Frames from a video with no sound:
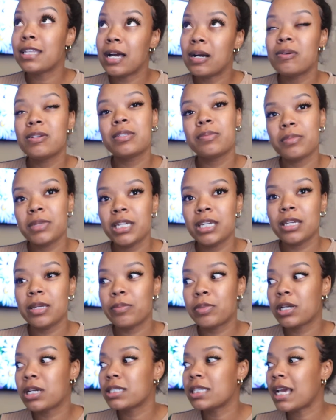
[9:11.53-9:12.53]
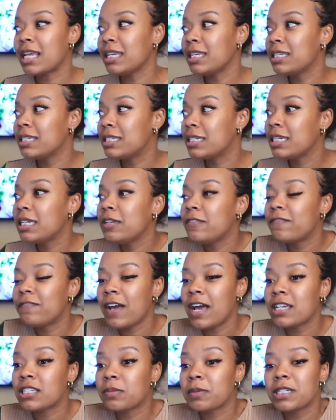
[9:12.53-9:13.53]
That was me, because I needed to eat
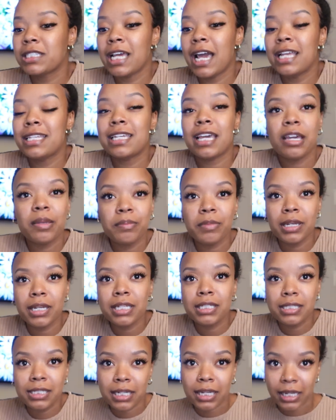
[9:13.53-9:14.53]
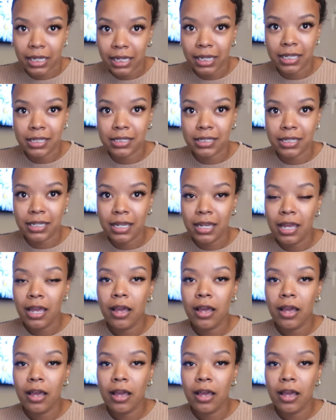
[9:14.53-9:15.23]
fast because I had 10 minutes to eat